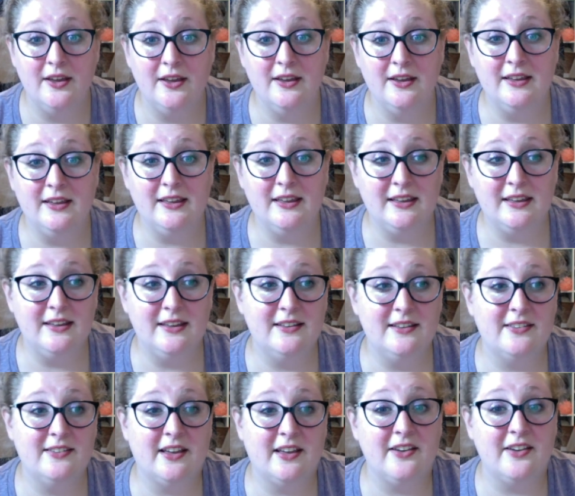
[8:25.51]
He
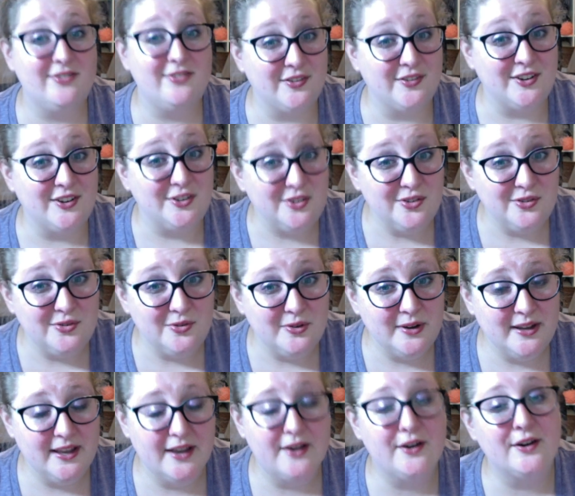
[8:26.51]
is at 52
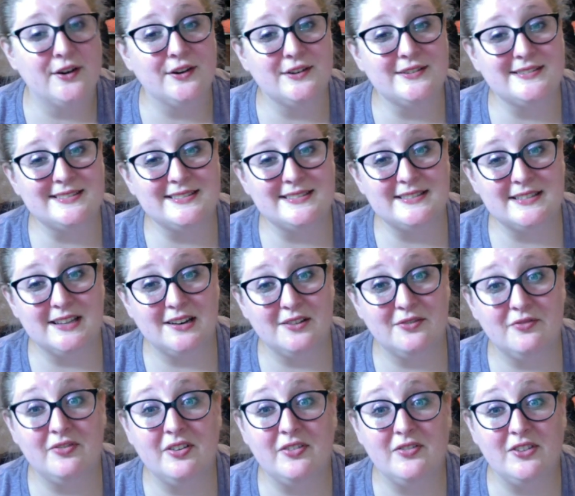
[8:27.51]
gigahertz instead of
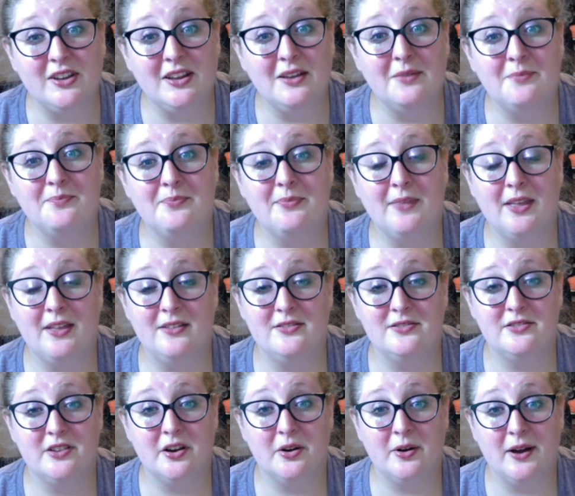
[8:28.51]
50. And
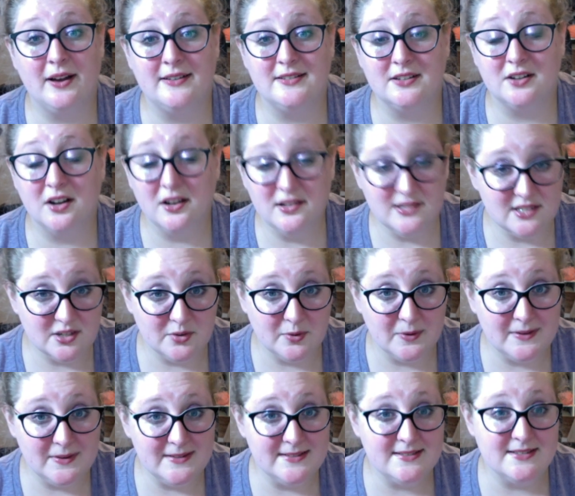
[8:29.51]
so as a
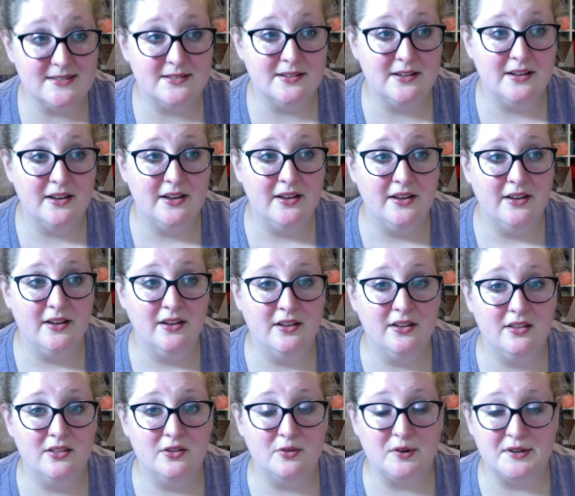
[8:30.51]
consequence,
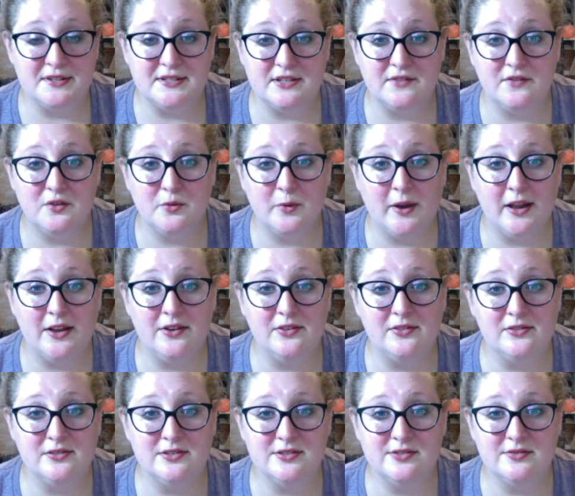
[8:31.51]
the rest of the
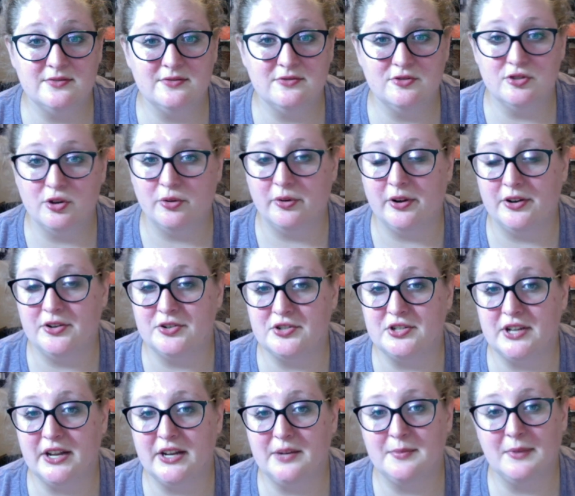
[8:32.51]
whales don't
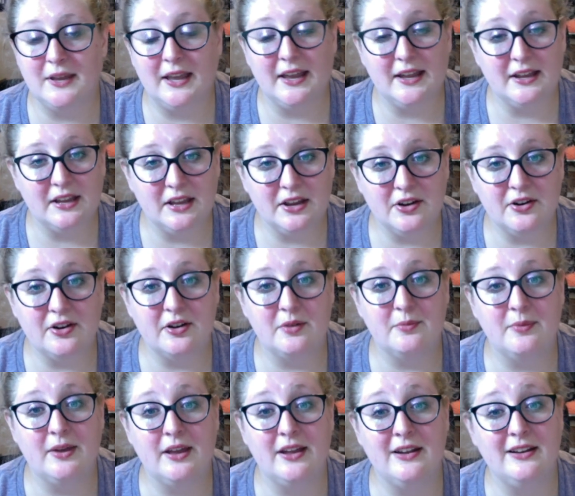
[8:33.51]
understand him and can't hear him.
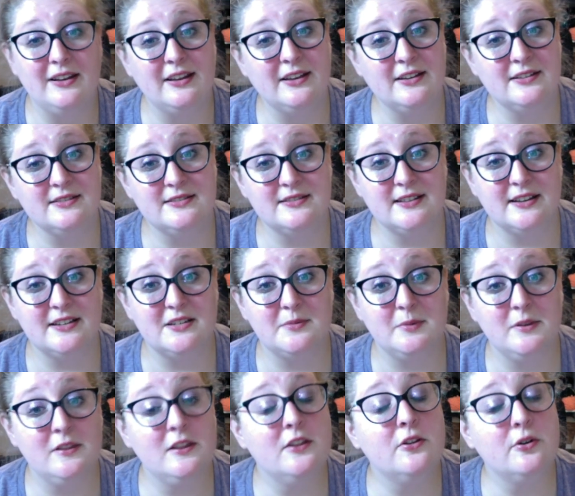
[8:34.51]
And he is said to be
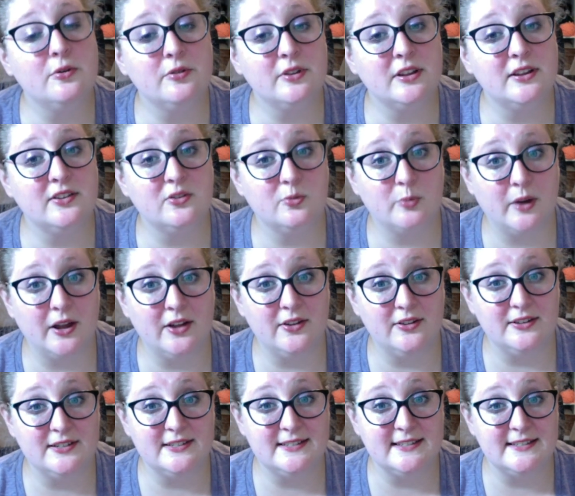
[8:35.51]
the loneliest whale in
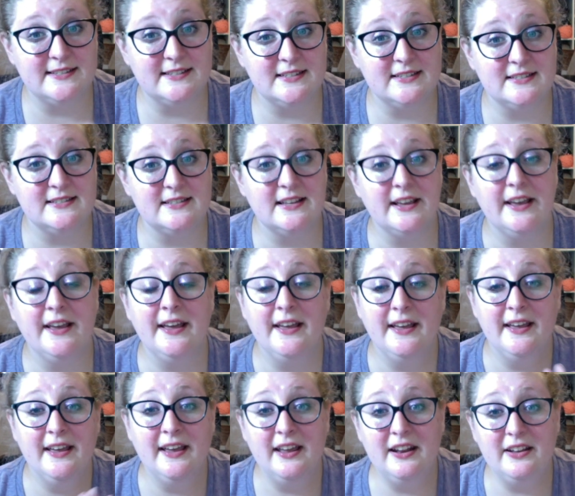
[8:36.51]
existence.
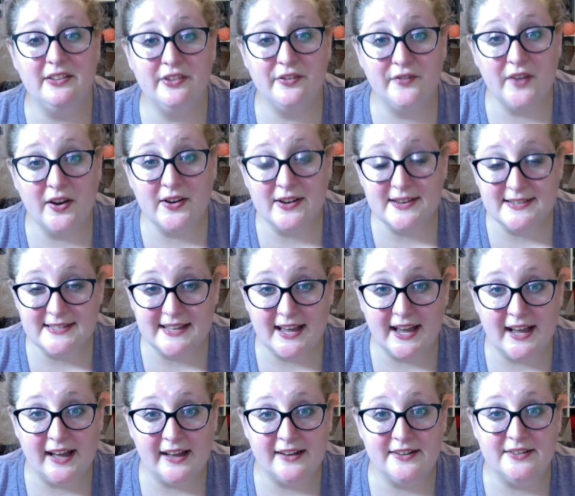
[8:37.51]
It is a very
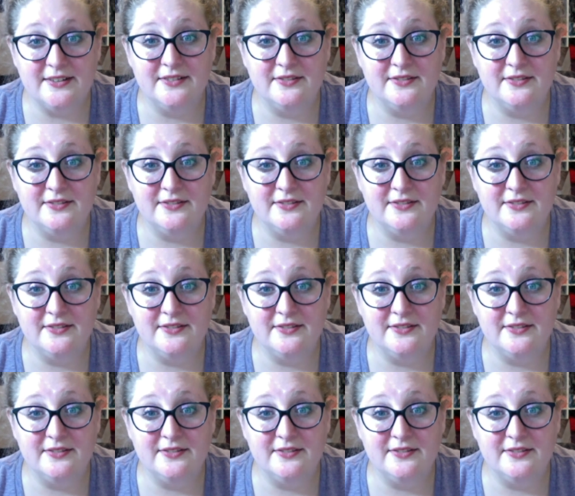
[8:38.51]
sad